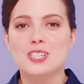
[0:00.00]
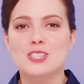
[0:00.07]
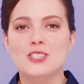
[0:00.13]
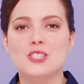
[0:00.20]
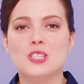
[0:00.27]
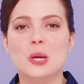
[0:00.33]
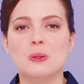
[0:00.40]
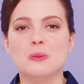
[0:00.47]

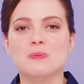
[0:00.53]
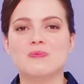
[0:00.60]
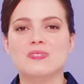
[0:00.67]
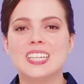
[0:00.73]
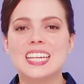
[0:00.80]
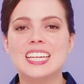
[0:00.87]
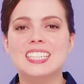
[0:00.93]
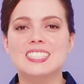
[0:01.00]
So,
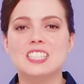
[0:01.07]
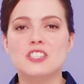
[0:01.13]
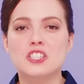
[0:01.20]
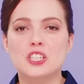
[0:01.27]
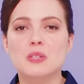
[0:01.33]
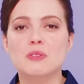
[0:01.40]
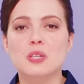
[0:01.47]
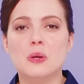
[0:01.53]
did
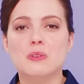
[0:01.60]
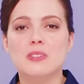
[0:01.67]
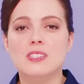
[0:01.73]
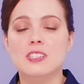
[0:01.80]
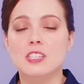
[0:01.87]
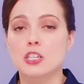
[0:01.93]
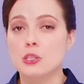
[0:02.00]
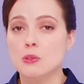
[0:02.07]
you notice
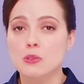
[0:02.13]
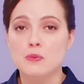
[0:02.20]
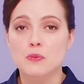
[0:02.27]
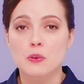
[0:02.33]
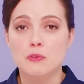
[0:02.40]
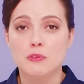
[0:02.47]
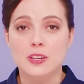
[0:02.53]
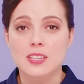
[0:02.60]
the
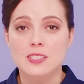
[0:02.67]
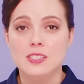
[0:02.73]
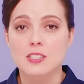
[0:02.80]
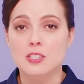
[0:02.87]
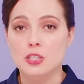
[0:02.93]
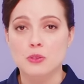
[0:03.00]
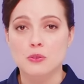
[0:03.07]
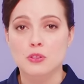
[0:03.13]
useful
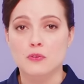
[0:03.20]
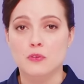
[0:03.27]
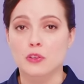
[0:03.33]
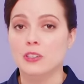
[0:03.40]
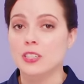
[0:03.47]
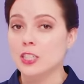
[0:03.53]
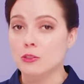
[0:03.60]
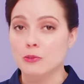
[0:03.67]
phrases used
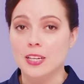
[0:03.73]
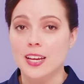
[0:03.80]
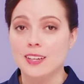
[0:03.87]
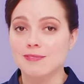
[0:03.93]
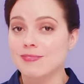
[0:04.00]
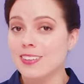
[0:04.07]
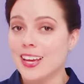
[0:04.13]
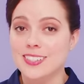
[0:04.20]
for
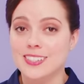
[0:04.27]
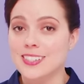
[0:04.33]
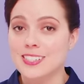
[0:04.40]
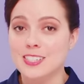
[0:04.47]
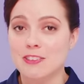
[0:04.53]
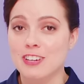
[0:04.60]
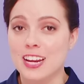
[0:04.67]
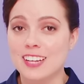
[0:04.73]
agreeing and
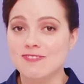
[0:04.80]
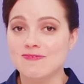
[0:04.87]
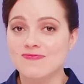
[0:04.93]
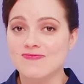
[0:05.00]
disagreeing?